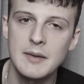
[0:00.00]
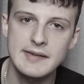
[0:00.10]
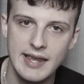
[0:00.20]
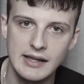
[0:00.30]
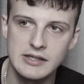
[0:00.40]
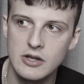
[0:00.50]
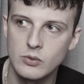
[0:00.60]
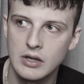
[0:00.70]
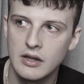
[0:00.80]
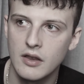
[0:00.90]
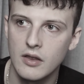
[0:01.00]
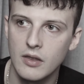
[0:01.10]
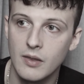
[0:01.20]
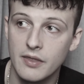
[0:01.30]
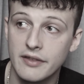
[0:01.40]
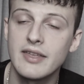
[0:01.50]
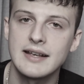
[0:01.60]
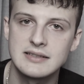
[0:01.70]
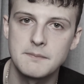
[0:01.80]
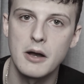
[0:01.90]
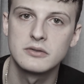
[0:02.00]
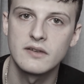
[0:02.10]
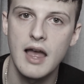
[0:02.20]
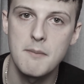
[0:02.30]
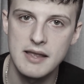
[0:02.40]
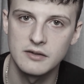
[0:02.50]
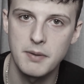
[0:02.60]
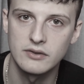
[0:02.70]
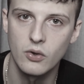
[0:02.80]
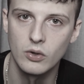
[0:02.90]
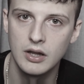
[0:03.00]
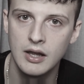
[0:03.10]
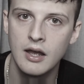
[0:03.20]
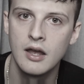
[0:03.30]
Let me tell you the things about a male's butthole.